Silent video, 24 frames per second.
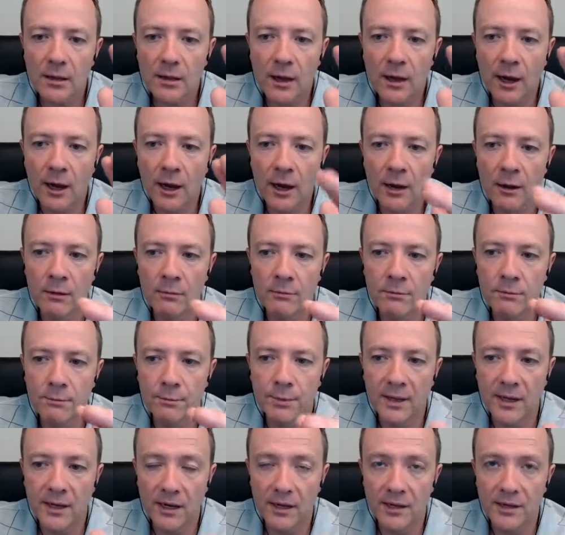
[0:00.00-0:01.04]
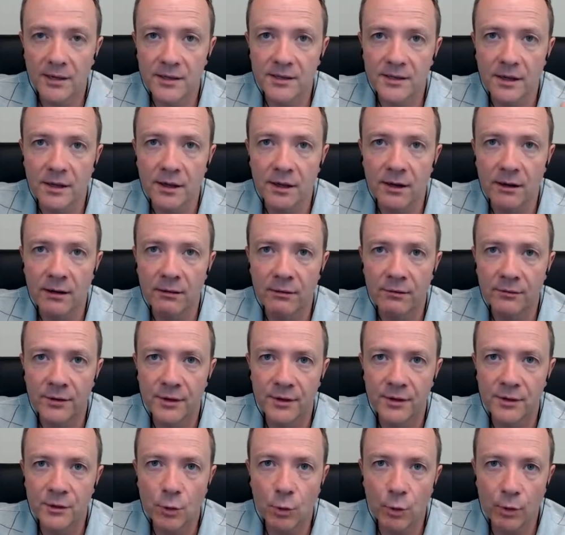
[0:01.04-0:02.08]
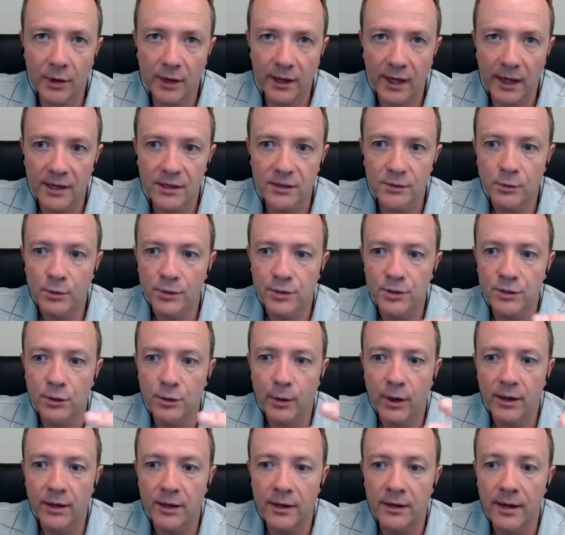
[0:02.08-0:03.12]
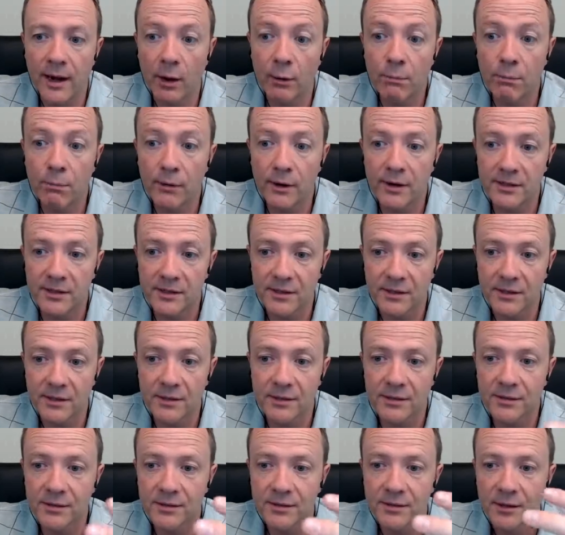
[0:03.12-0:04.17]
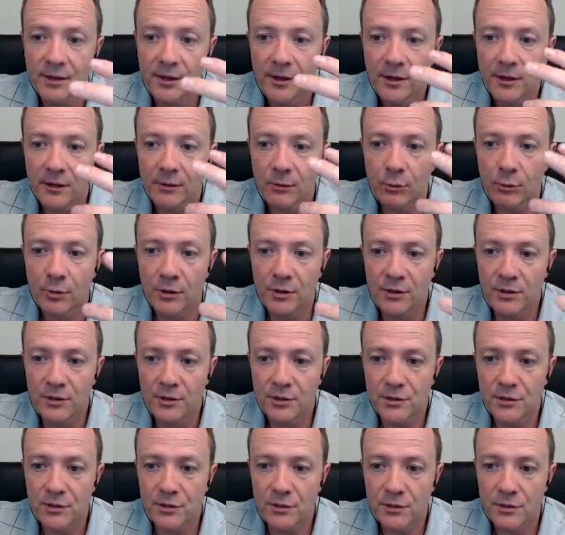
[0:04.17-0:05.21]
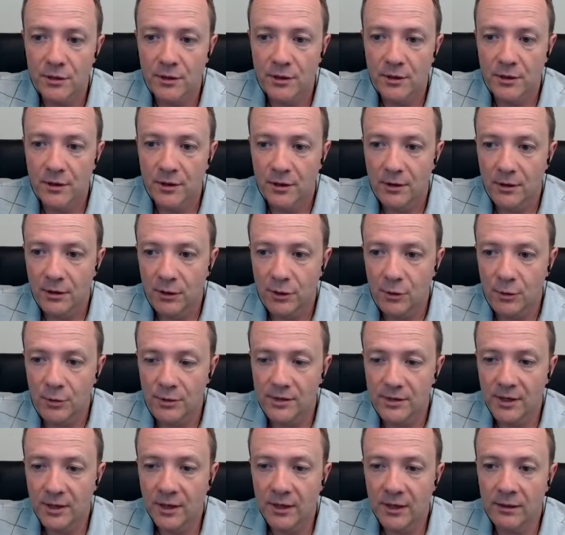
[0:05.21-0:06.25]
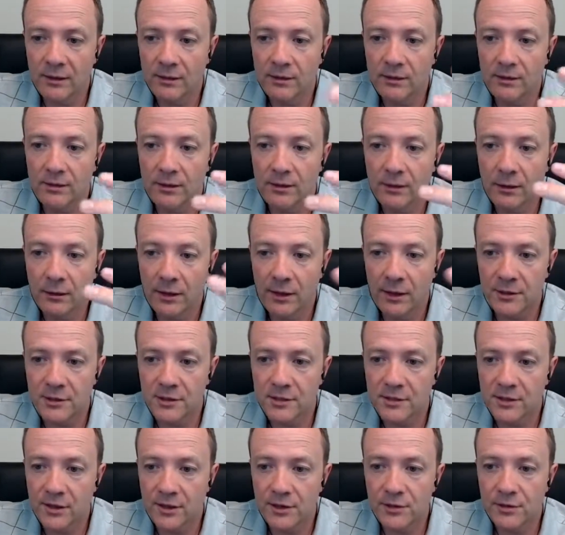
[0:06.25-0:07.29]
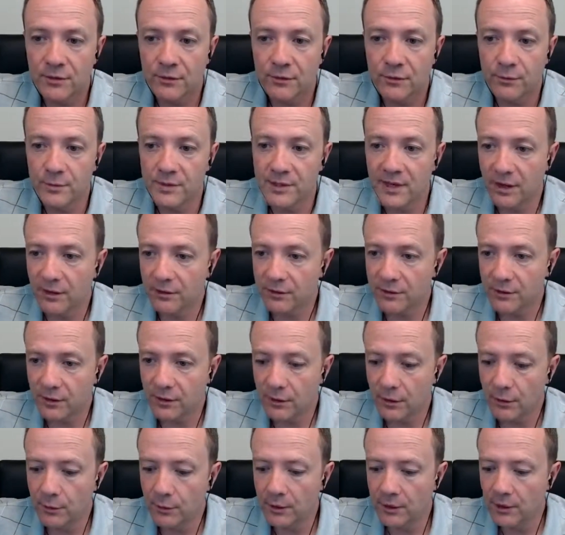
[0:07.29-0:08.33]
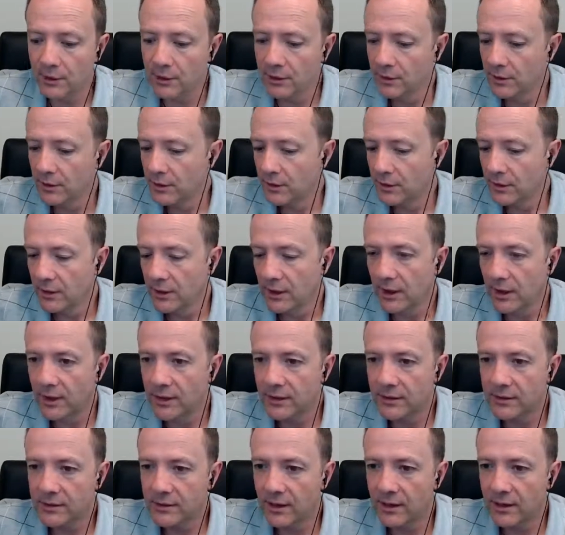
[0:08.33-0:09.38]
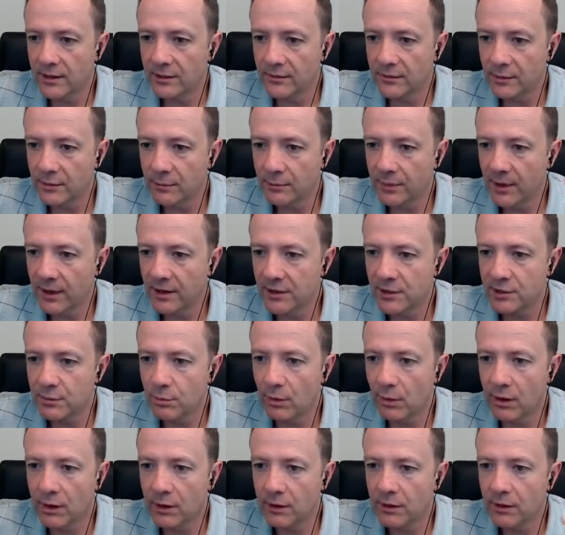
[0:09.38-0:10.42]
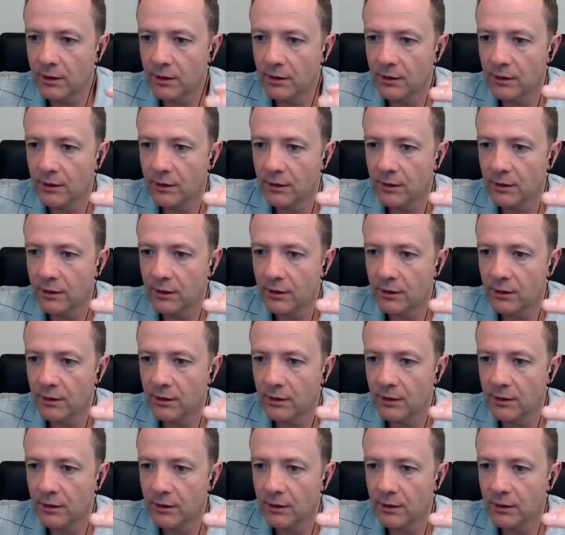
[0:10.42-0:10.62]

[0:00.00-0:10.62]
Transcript: um, because of this court case, which created now a precedence, which using the legislation from South Dakota as kind of a benchmark,